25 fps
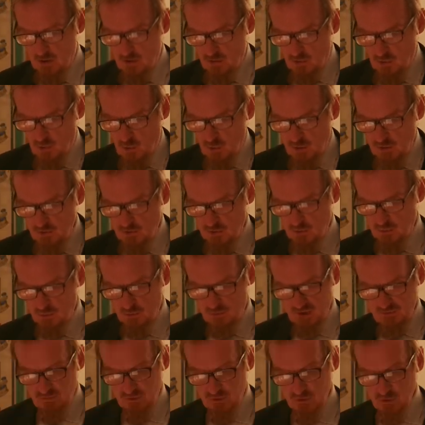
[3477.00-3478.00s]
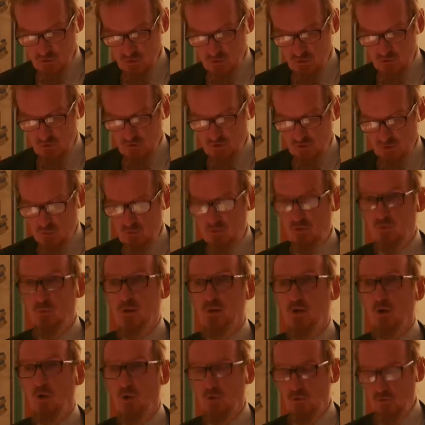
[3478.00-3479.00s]
The quantum revolution seems to be
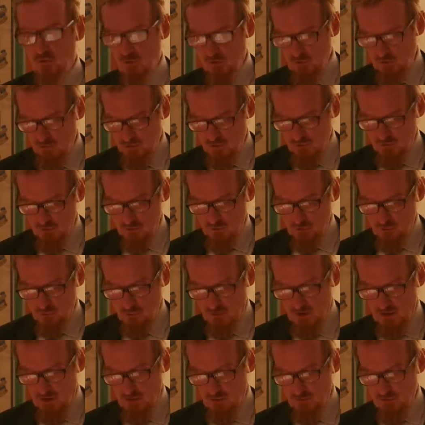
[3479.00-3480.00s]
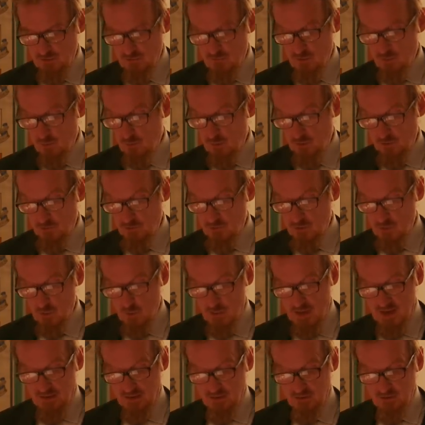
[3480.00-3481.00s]
the ontological ground of the modern
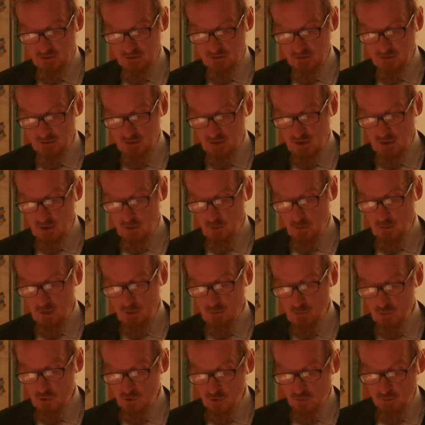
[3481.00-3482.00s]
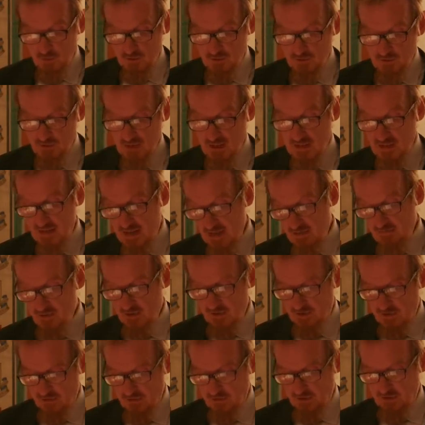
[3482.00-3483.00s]
humanities, where movements are never
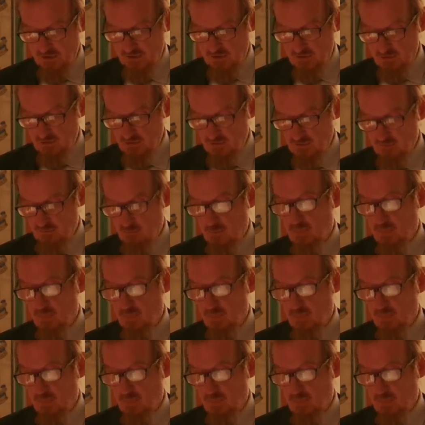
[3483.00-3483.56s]
decisive